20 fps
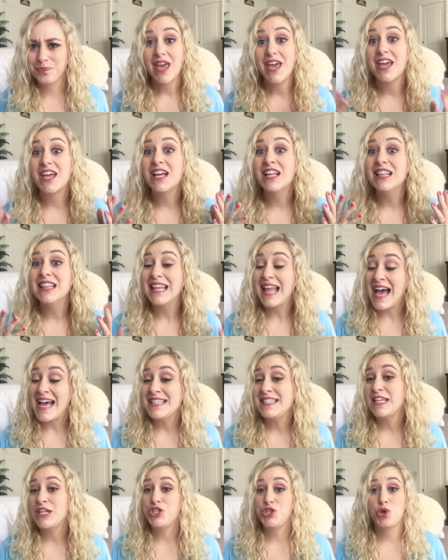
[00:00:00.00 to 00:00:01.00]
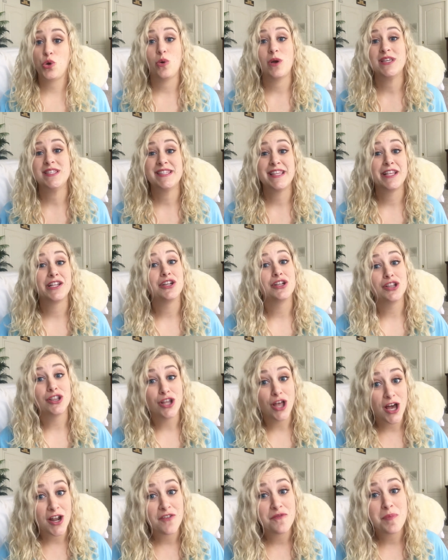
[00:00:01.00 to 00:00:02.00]
A classic choice that a
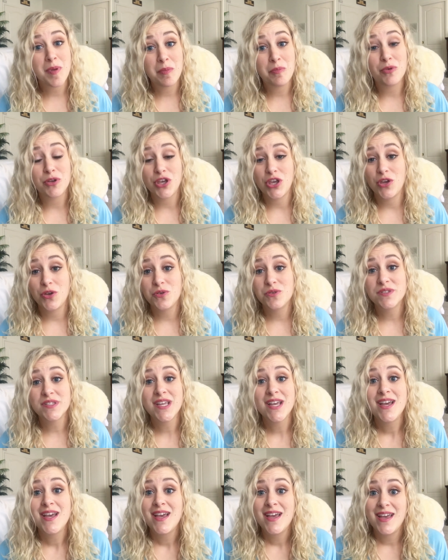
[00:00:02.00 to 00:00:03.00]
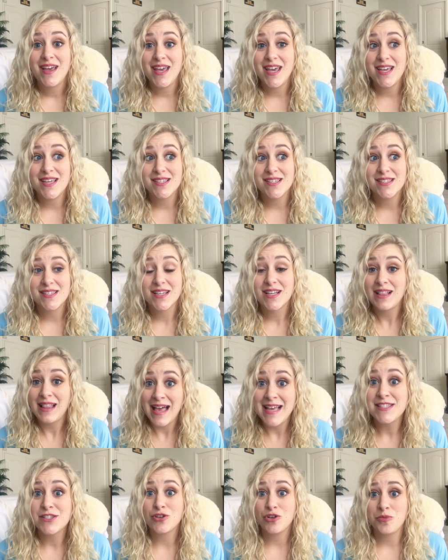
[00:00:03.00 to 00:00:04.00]
lot of people use is
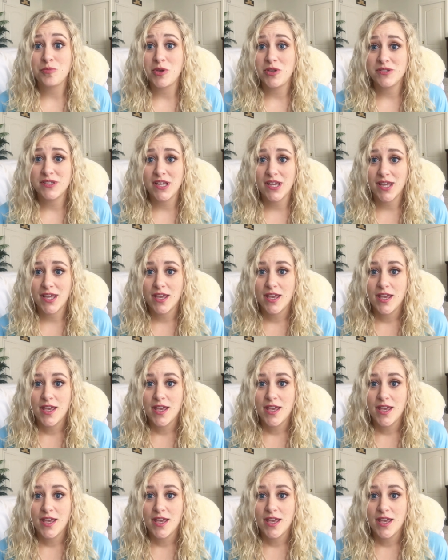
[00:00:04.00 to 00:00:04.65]
classical music.